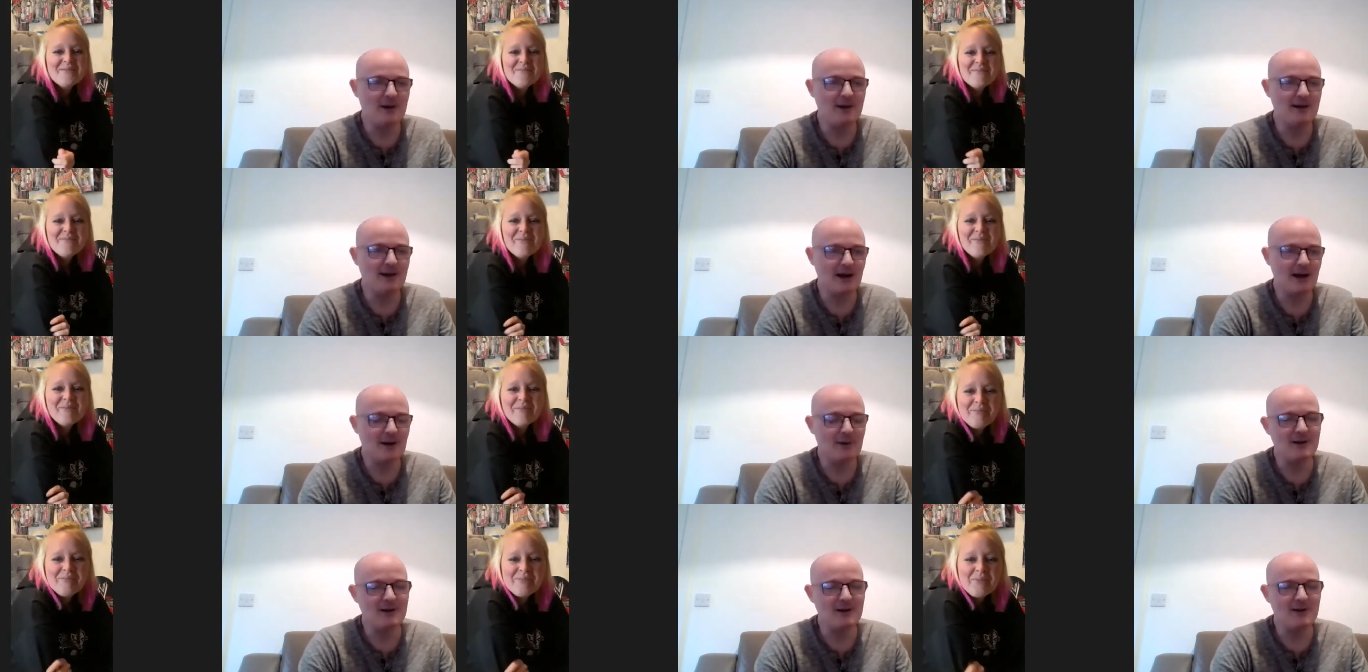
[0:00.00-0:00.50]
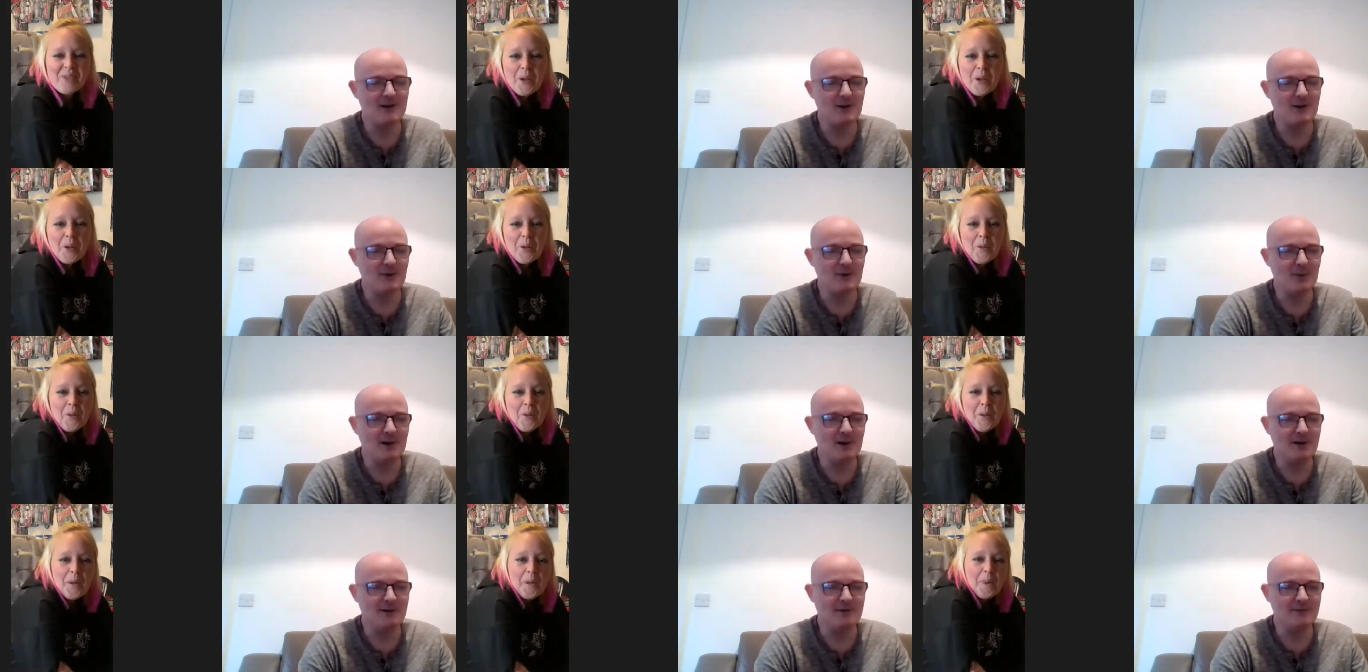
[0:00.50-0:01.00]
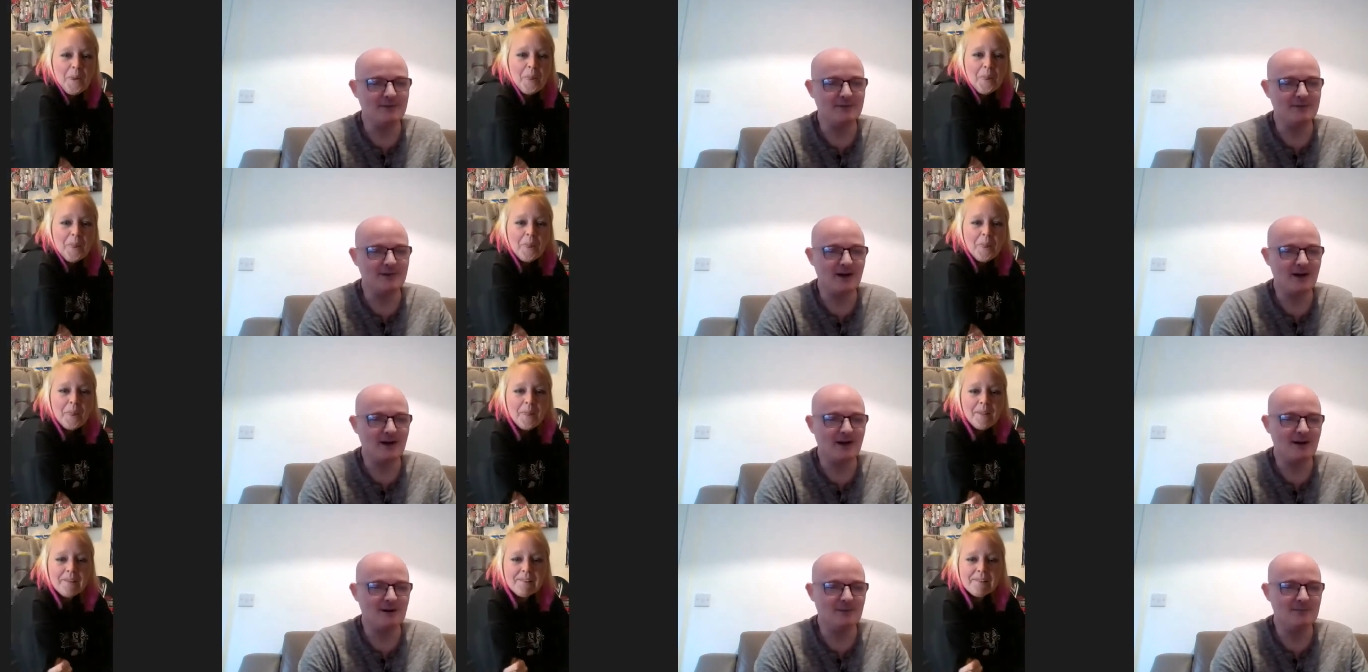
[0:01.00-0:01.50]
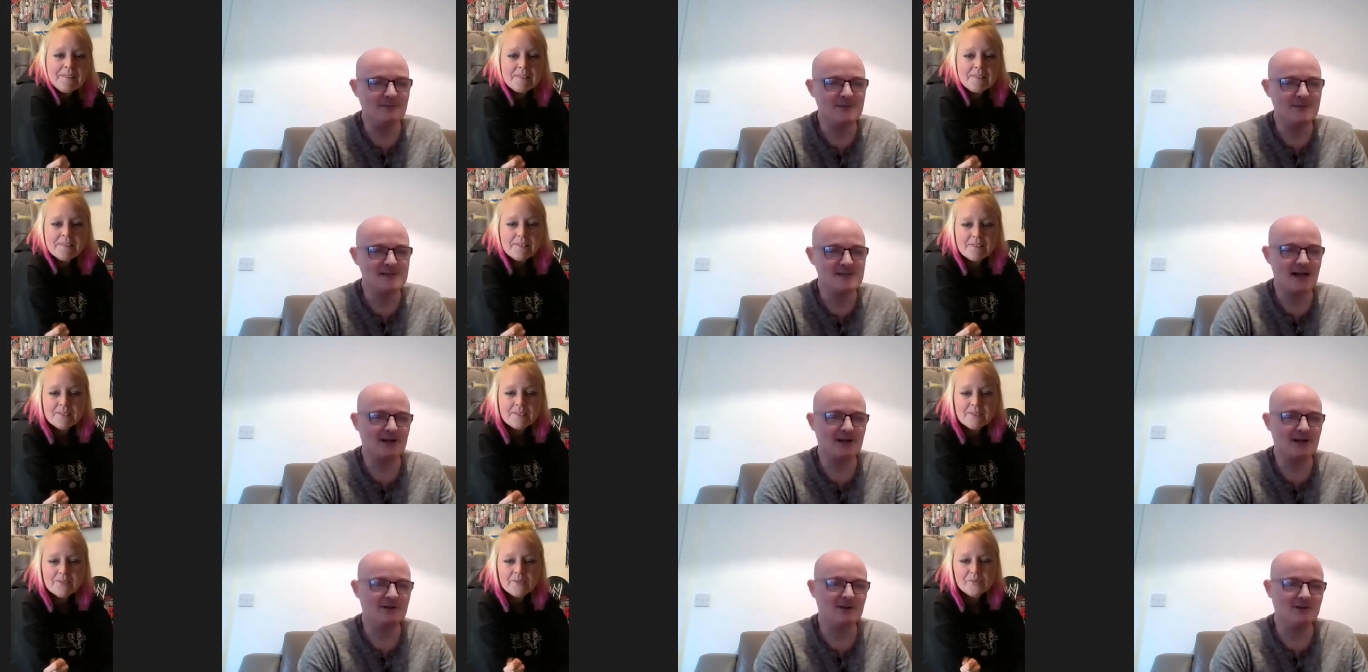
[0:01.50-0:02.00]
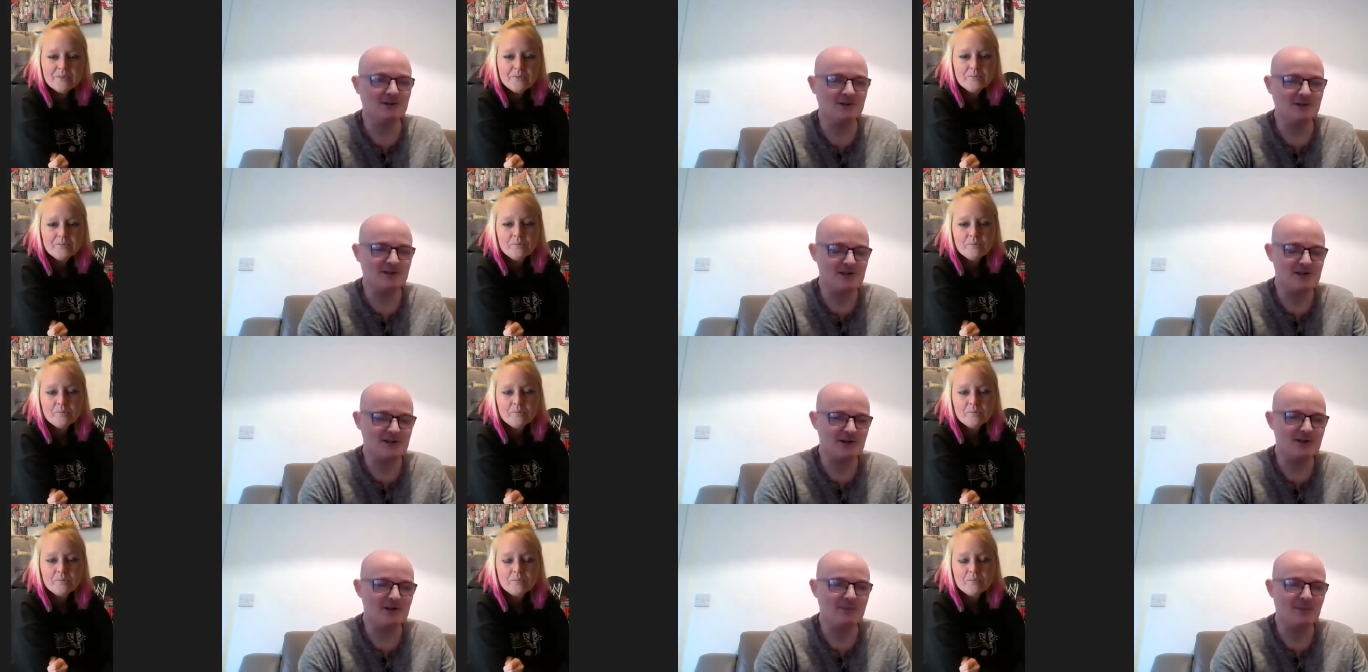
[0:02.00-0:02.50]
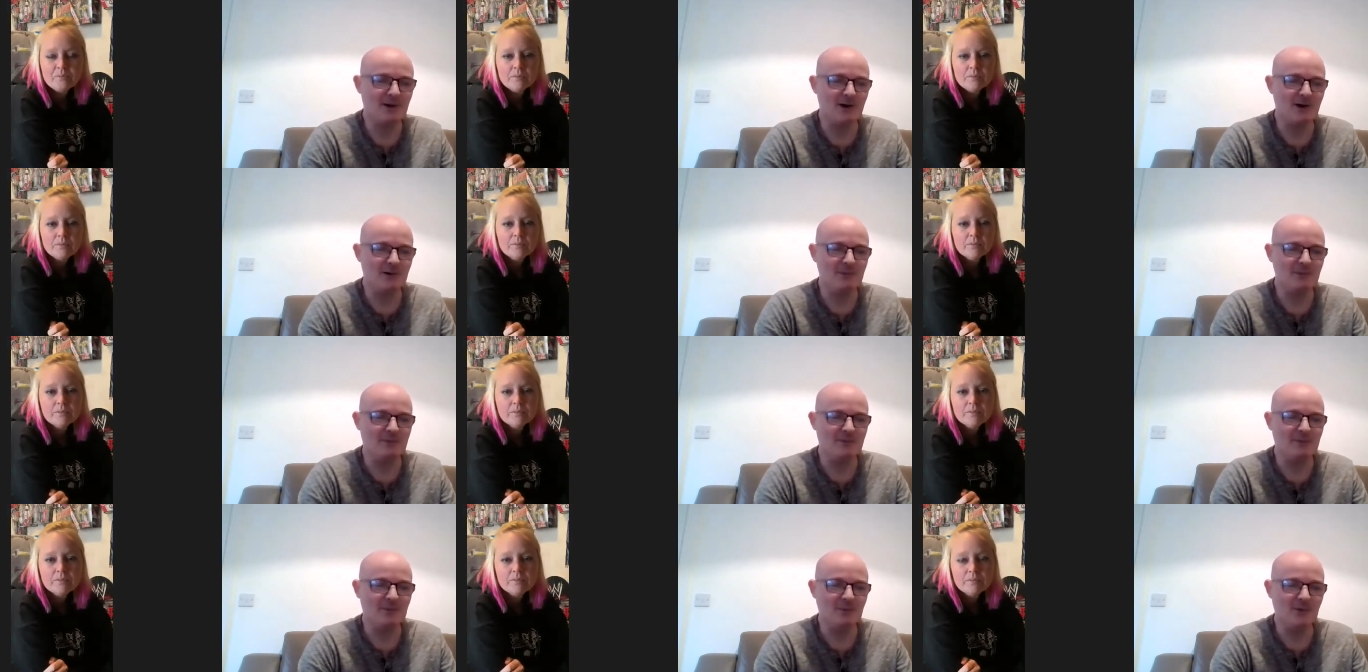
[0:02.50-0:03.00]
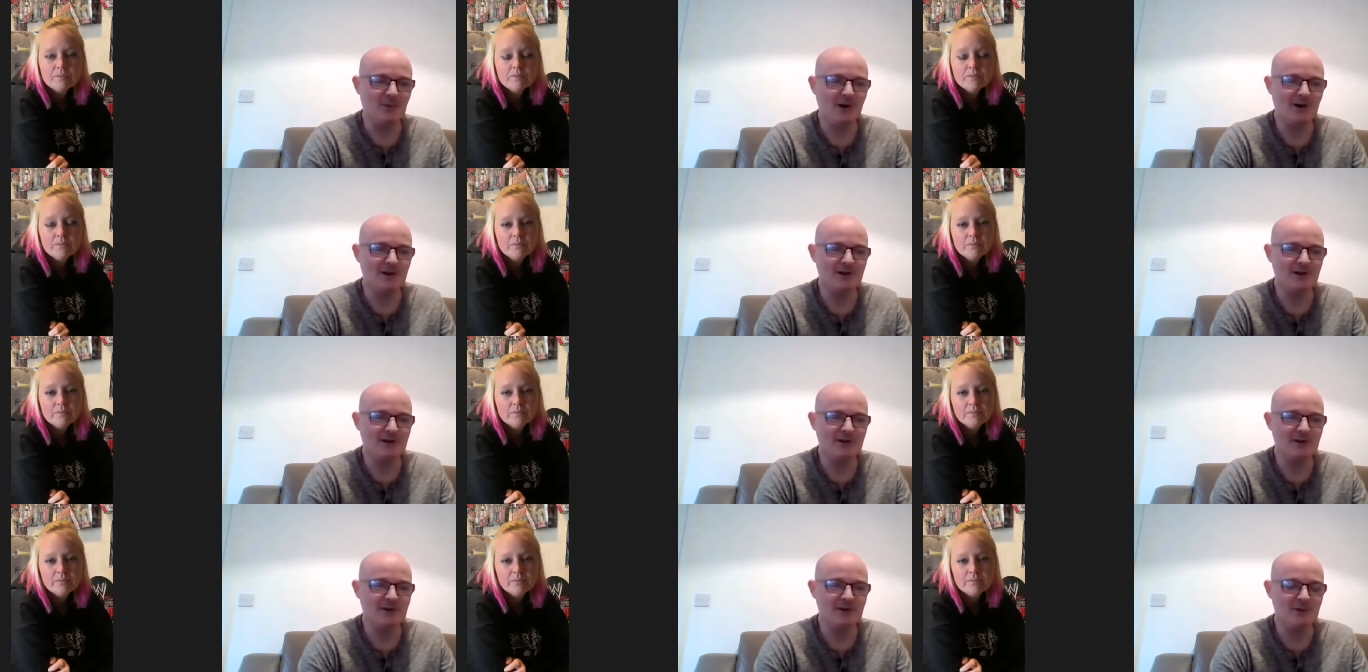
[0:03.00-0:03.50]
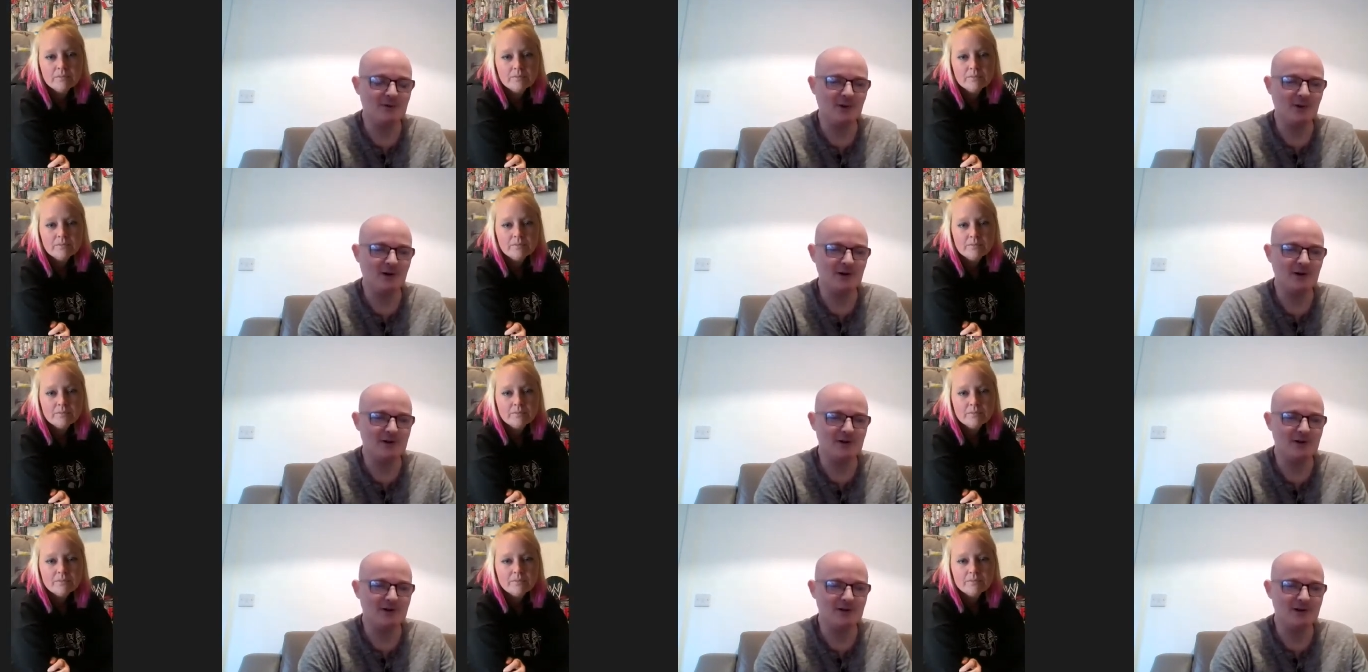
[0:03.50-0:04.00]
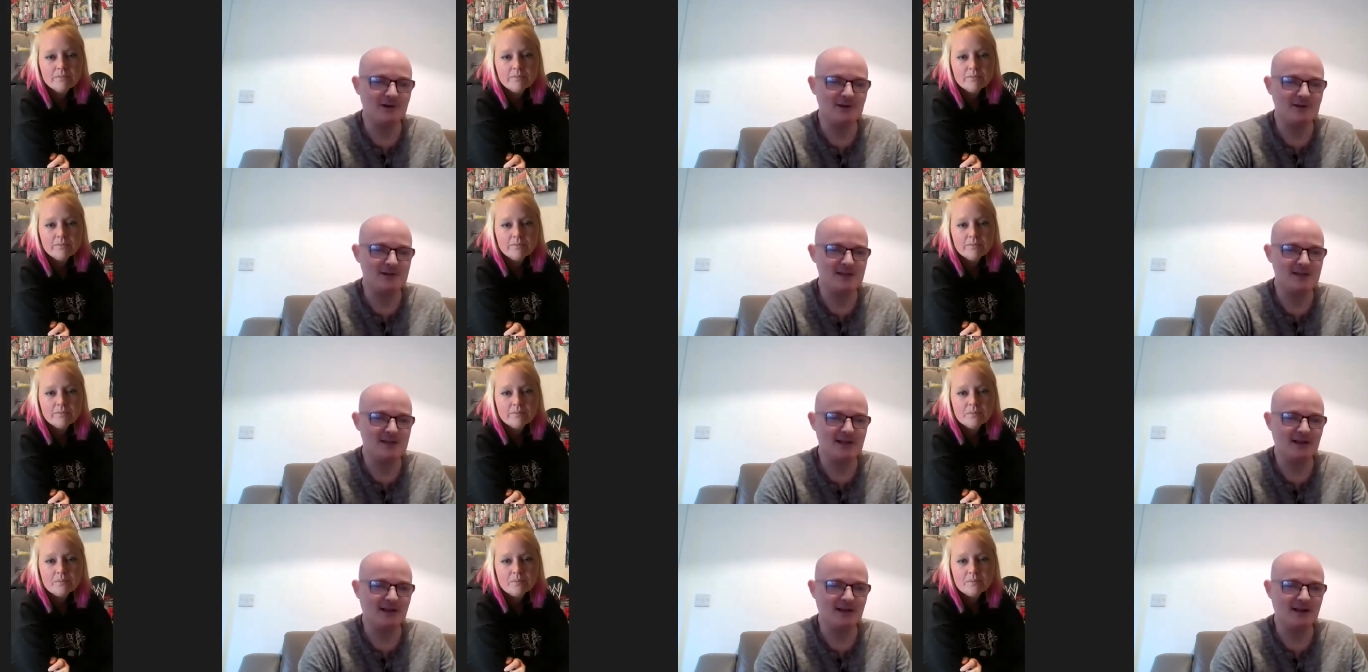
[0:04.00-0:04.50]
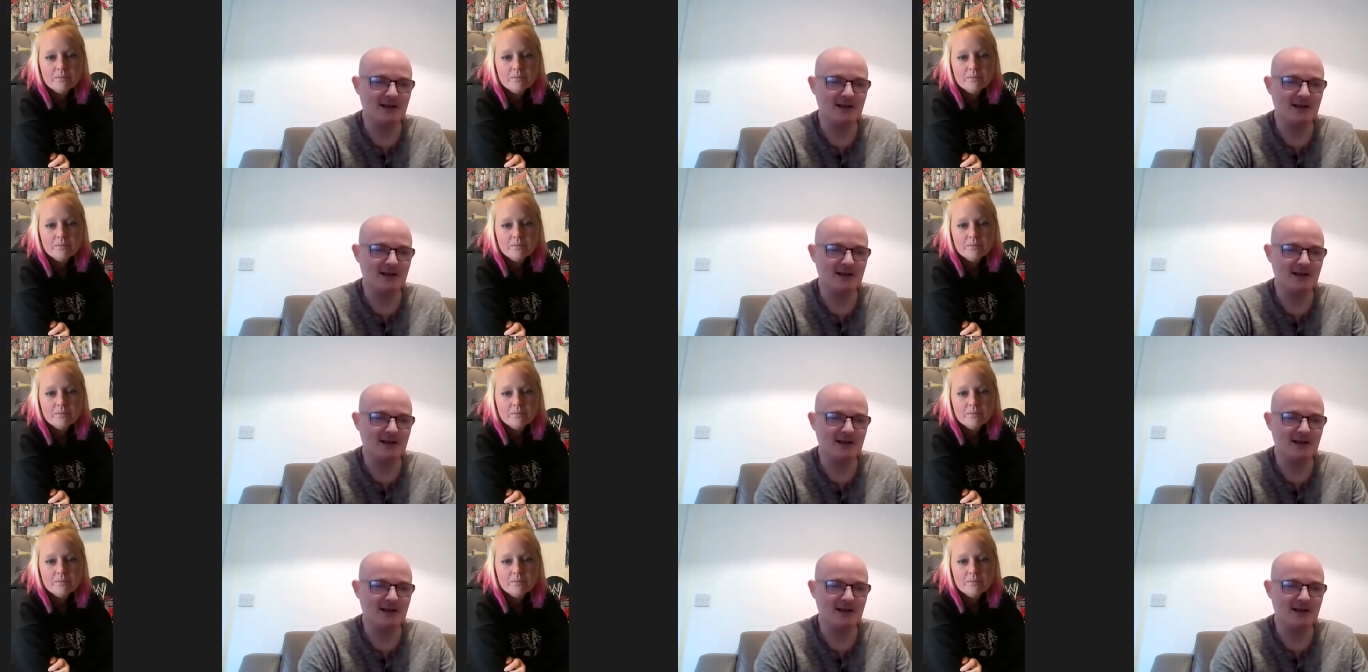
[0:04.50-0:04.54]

Speaker 1: are you with technology at the moment? What are you using?